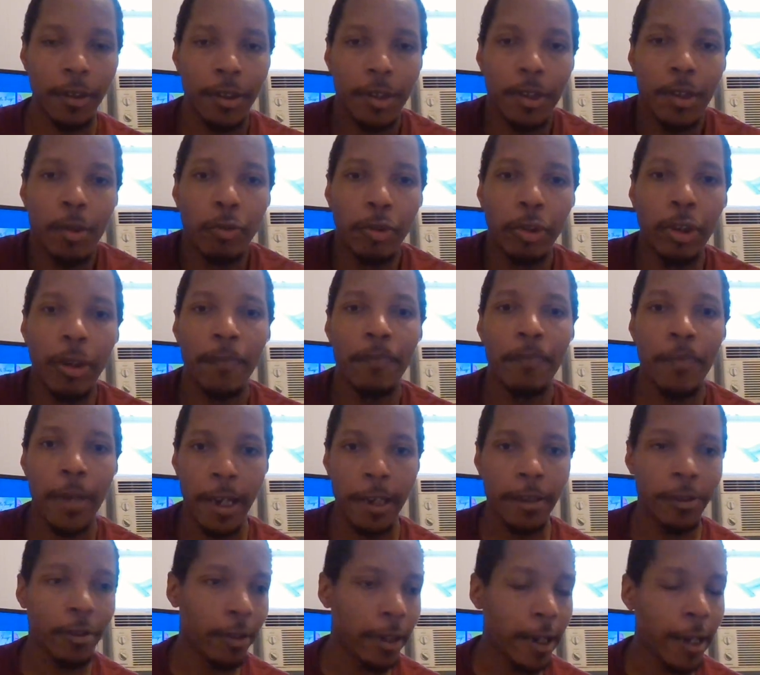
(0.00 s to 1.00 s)
she was a
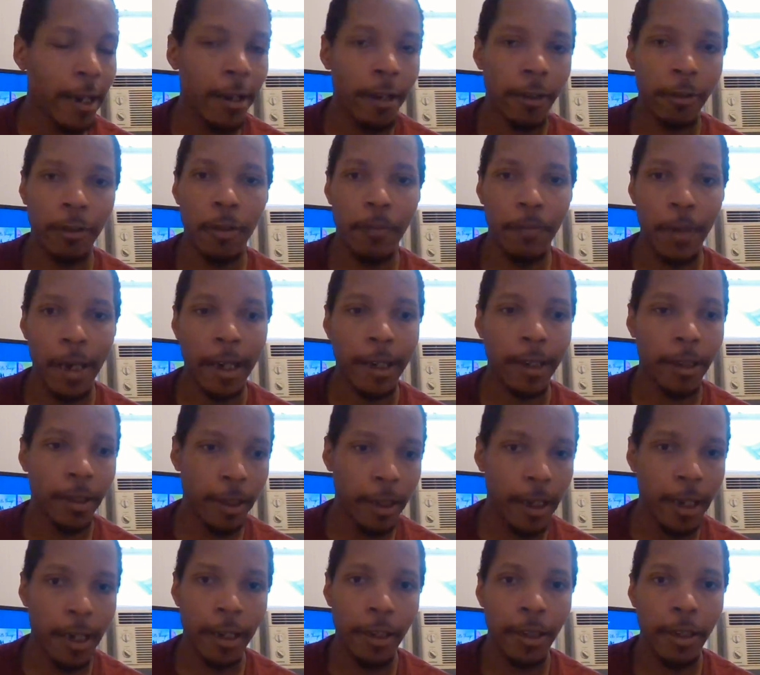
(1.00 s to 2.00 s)
major character back
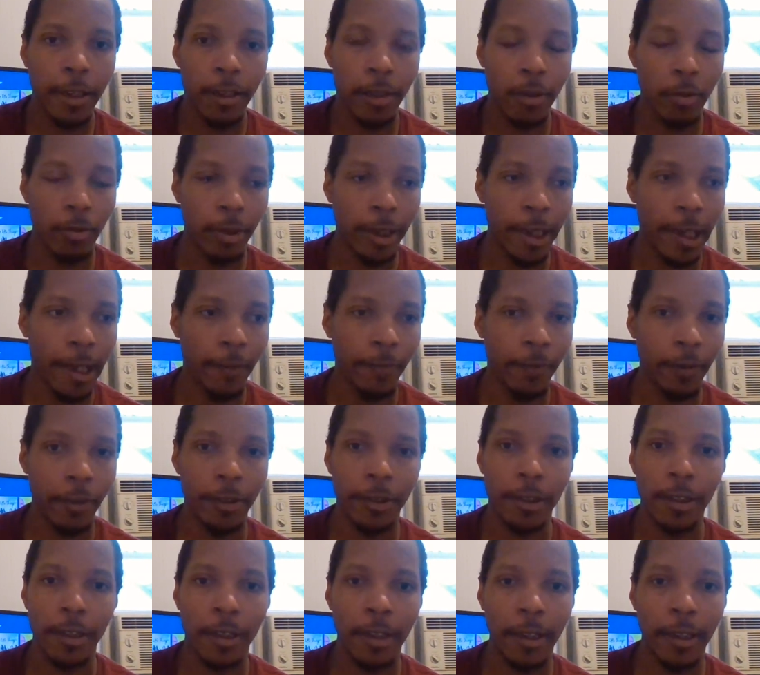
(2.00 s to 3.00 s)
in the 80s or
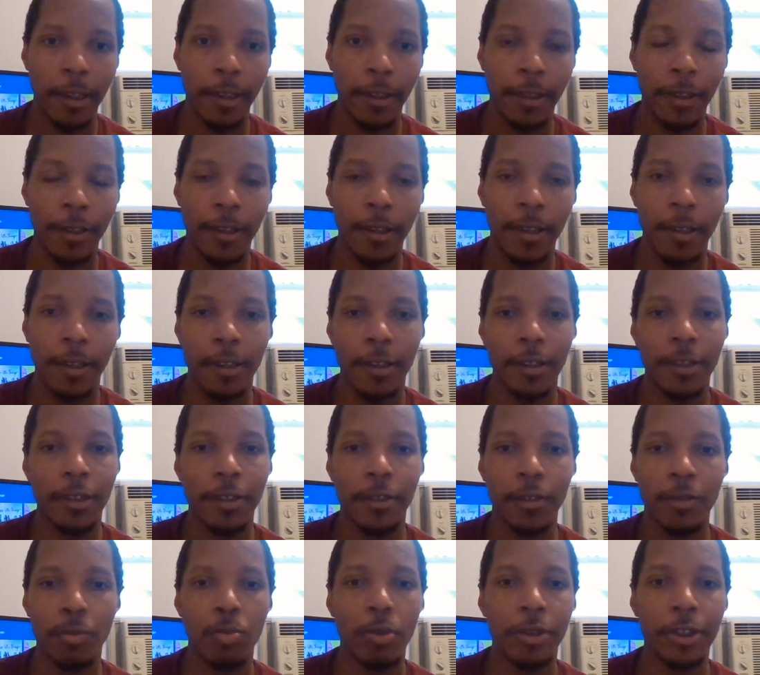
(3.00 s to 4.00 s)
whatever. It's like, and
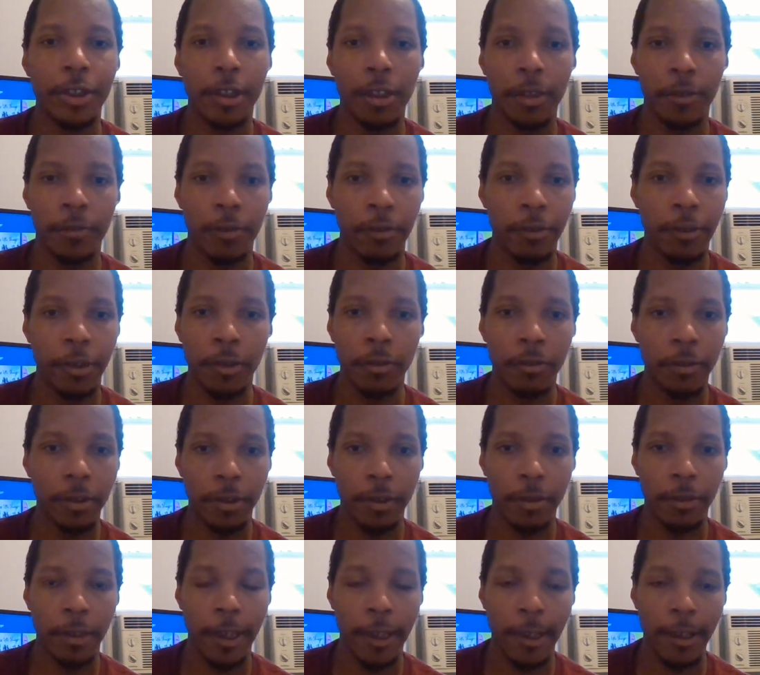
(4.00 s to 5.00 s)
this is what she's
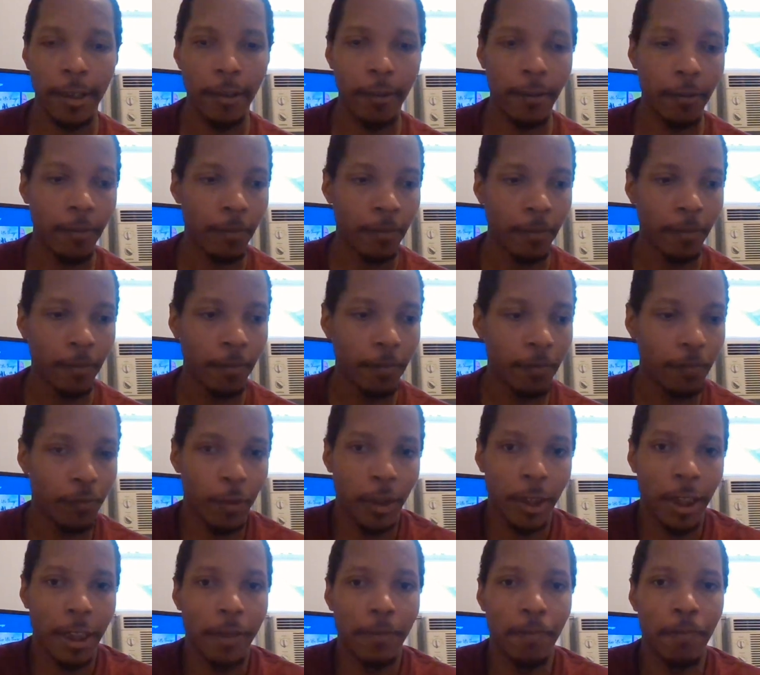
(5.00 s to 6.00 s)
reduced to now,
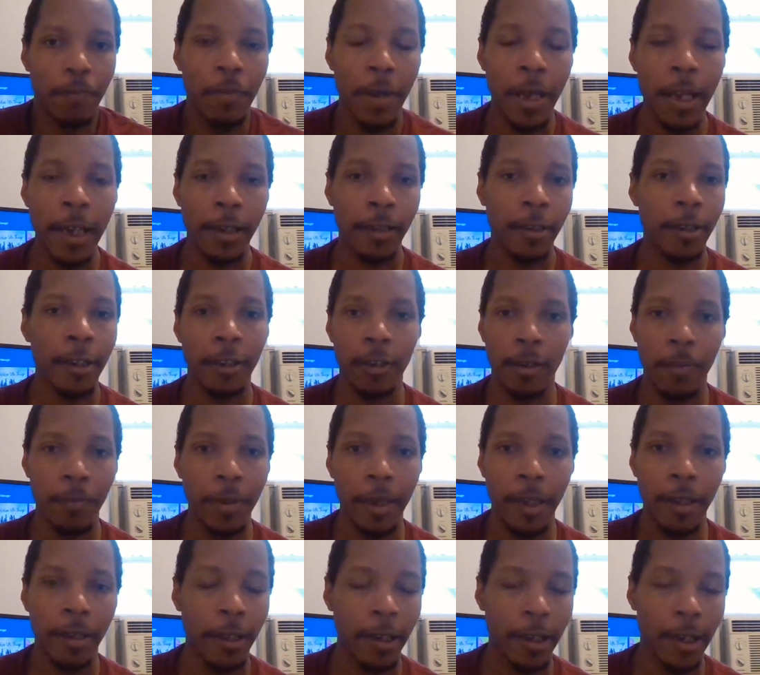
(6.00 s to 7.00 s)
just being there to
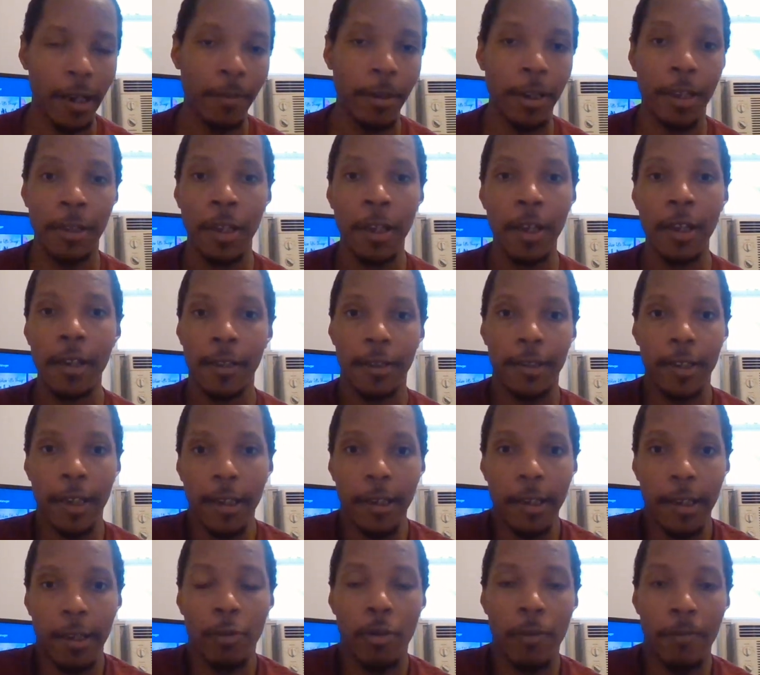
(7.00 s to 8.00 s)
be there. I mean,
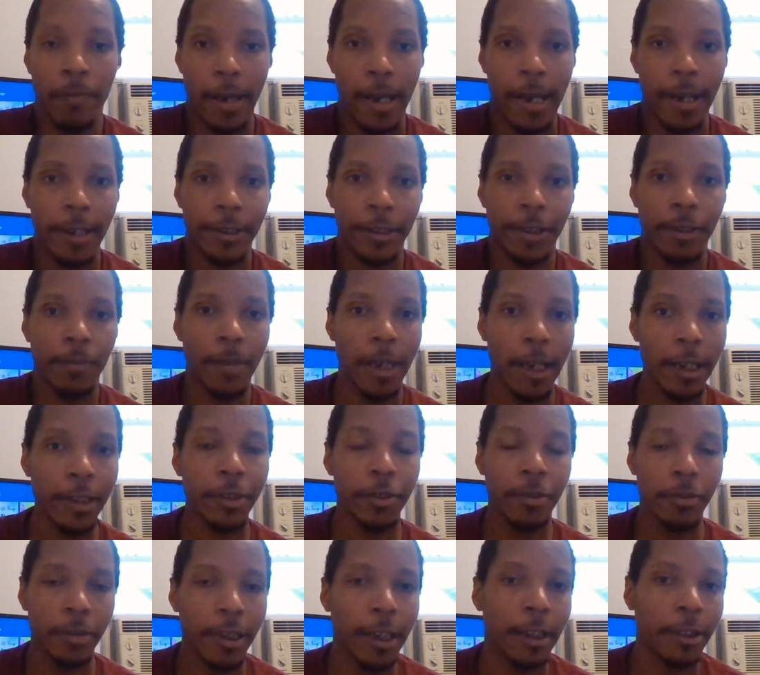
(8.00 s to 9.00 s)
same thing with Maxie.
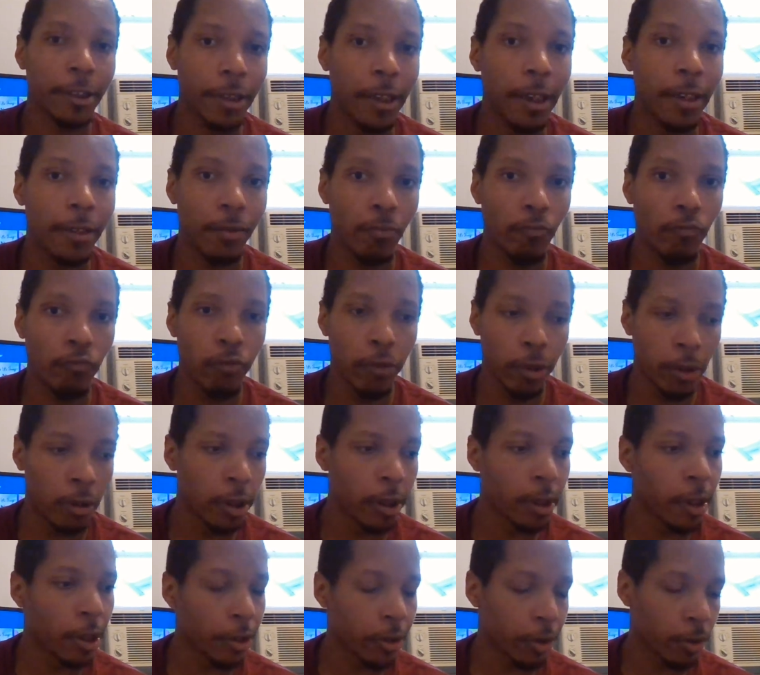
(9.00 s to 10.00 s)
Maxie's actually had some
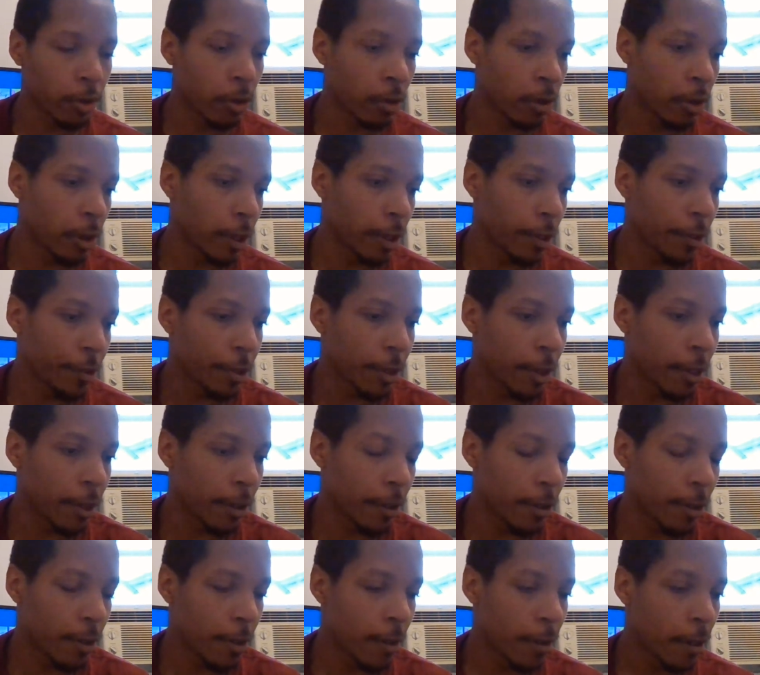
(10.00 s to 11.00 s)
really good stories,
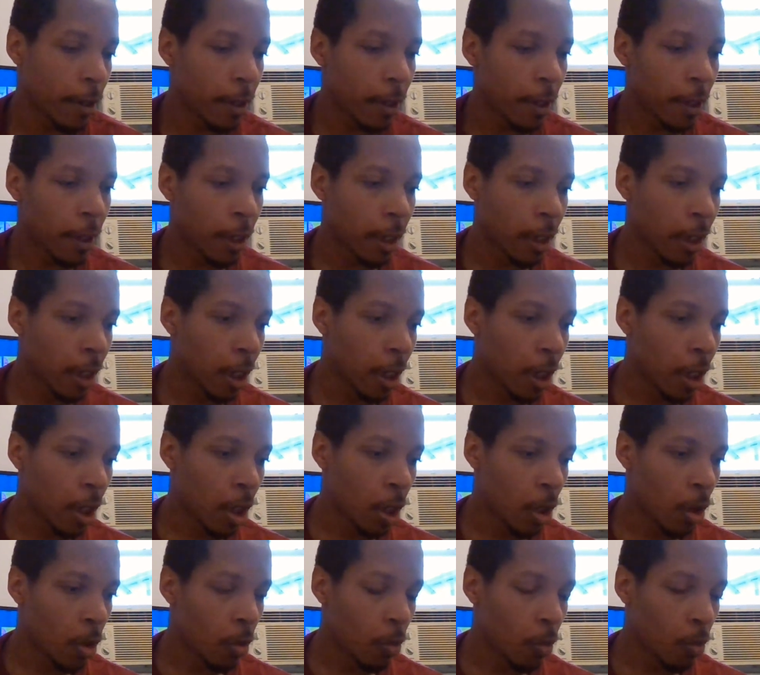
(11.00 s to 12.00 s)
and
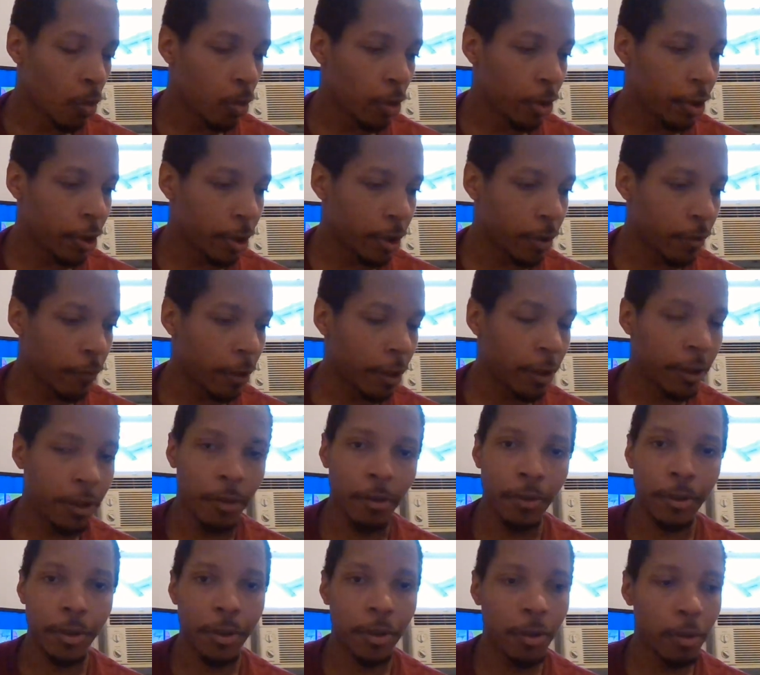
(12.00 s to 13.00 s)
just to
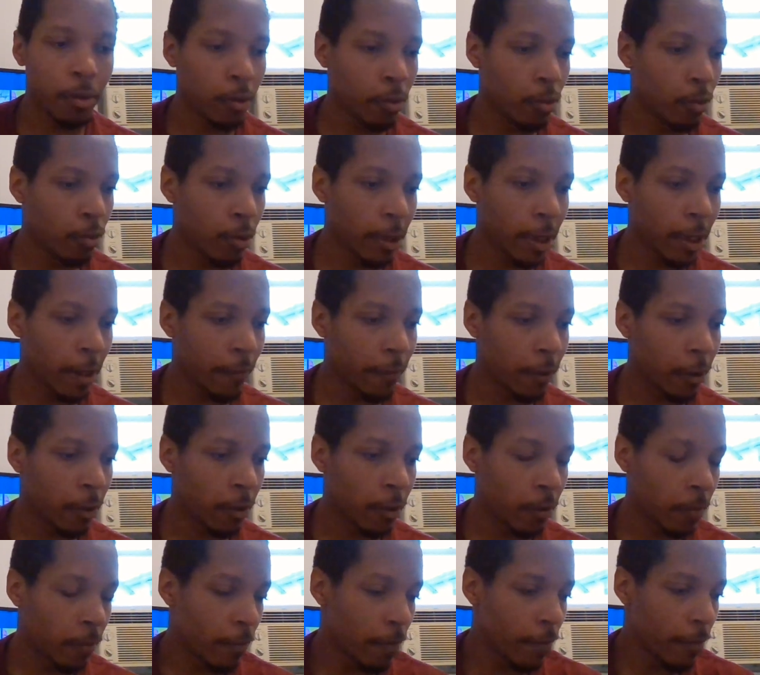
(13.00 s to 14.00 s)
reduce to
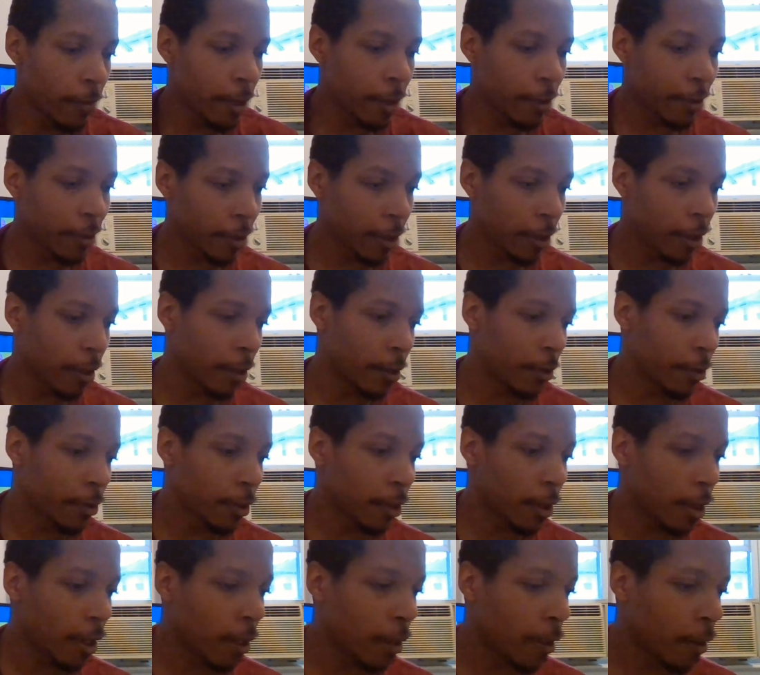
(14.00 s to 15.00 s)
whatever this
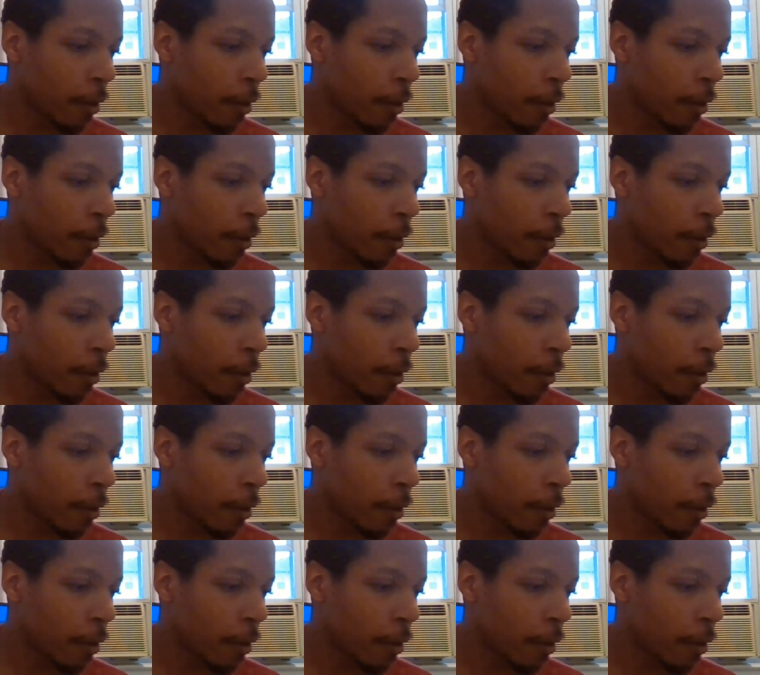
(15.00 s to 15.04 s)
is.